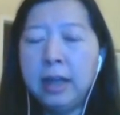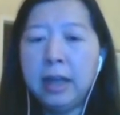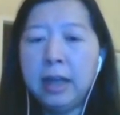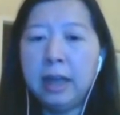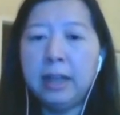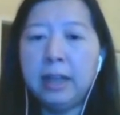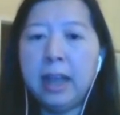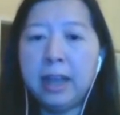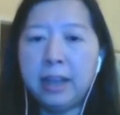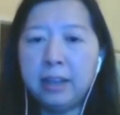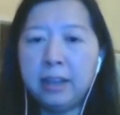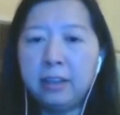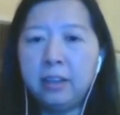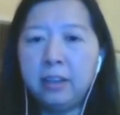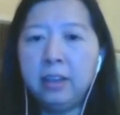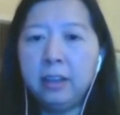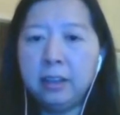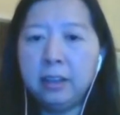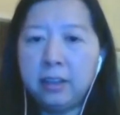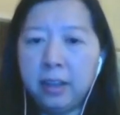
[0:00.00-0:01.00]
and
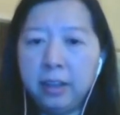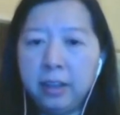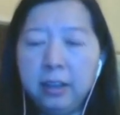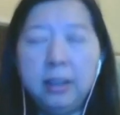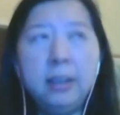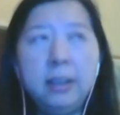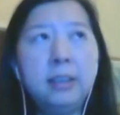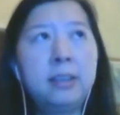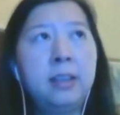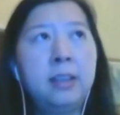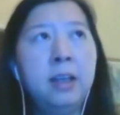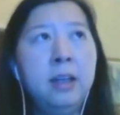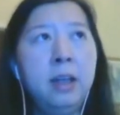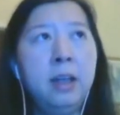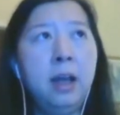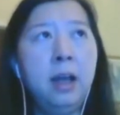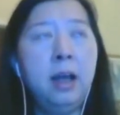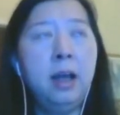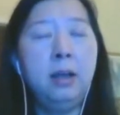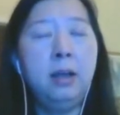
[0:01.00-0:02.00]
another thing is
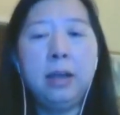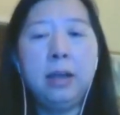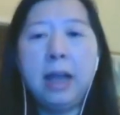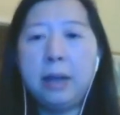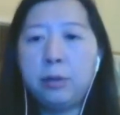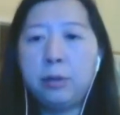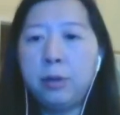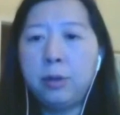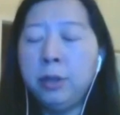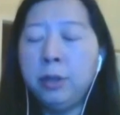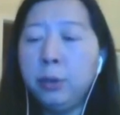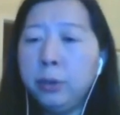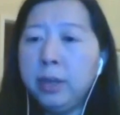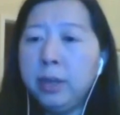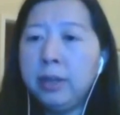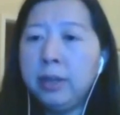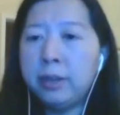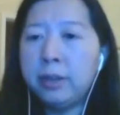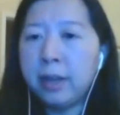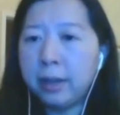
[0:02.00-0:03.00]
actually you
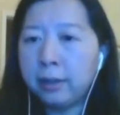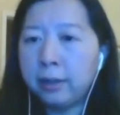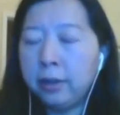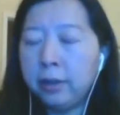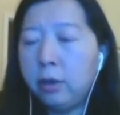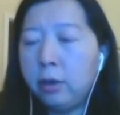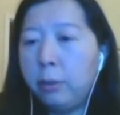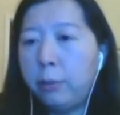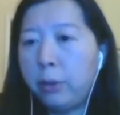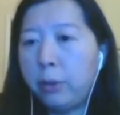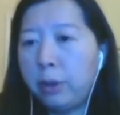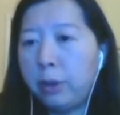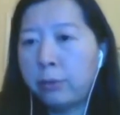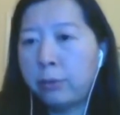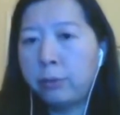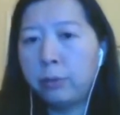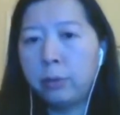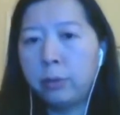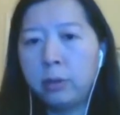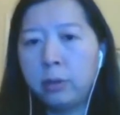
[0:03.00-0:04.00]
need technical
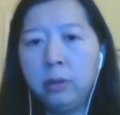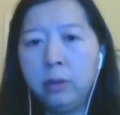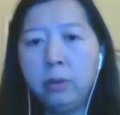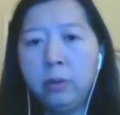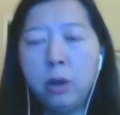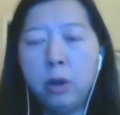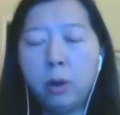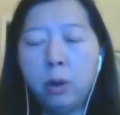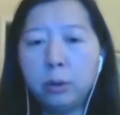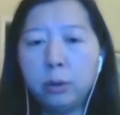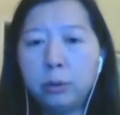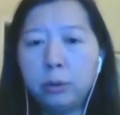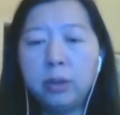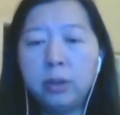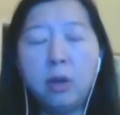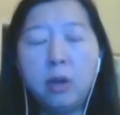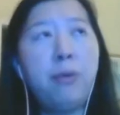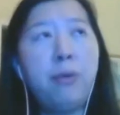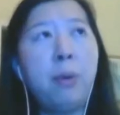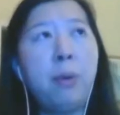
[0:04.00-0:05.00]
breakthrough in order to
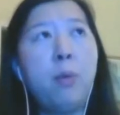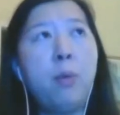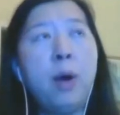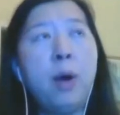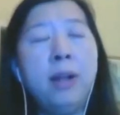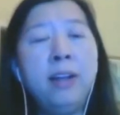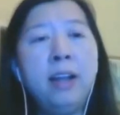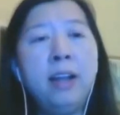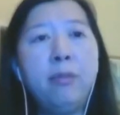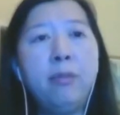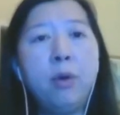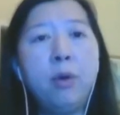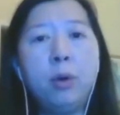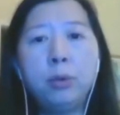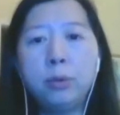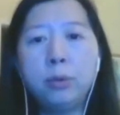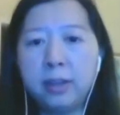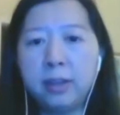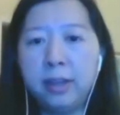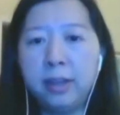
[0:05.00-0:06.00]
go from one level
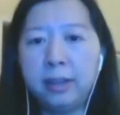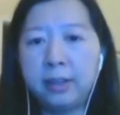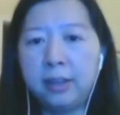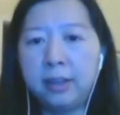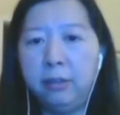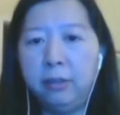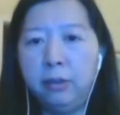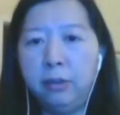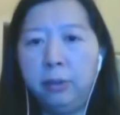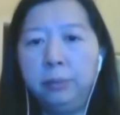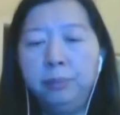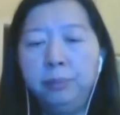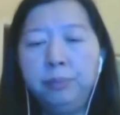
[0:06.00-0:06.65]
to the next level.